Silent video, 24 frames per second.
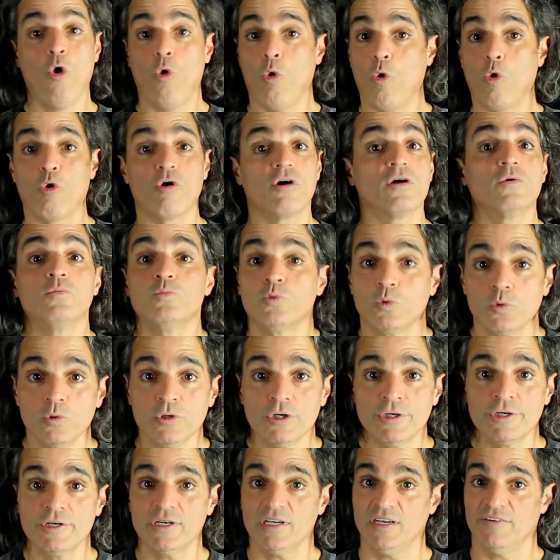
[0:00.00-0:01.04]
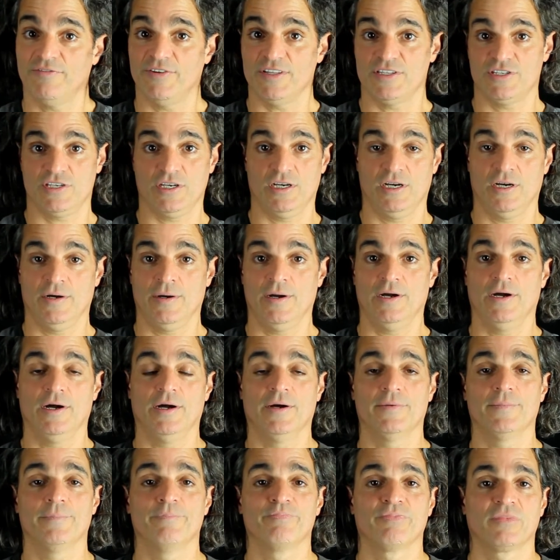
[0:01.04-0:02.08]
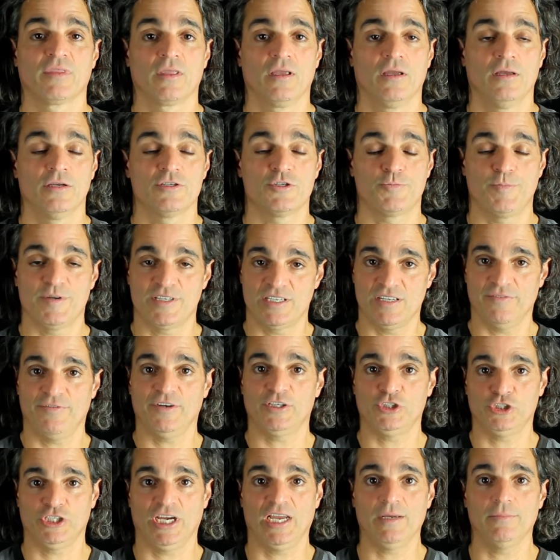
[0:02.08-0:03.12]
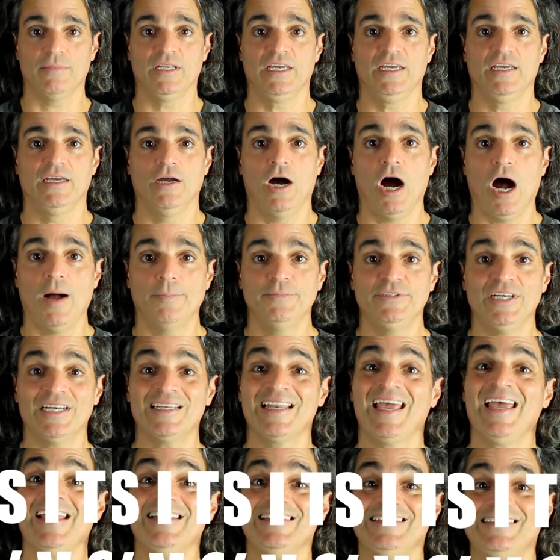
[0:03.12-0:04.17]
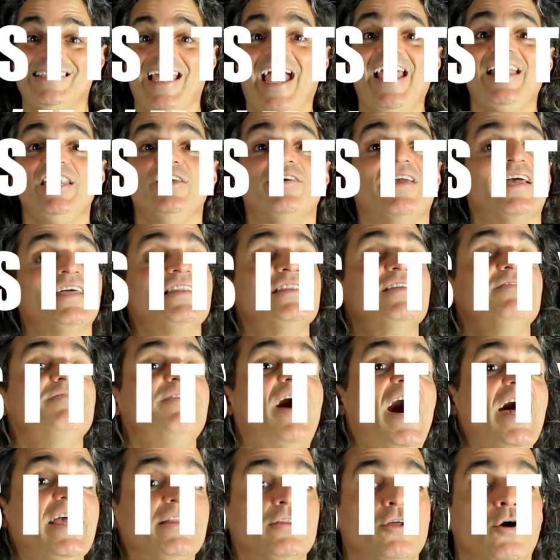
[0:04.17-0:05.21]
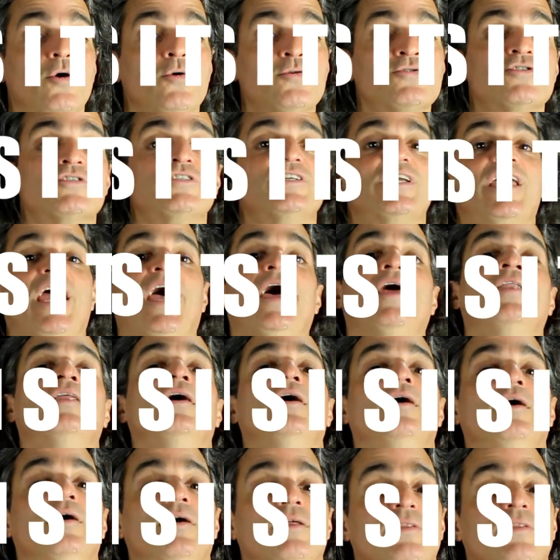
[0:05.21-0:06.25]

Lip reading: or a ruler if it's a specific shapely object, then you can divide those to get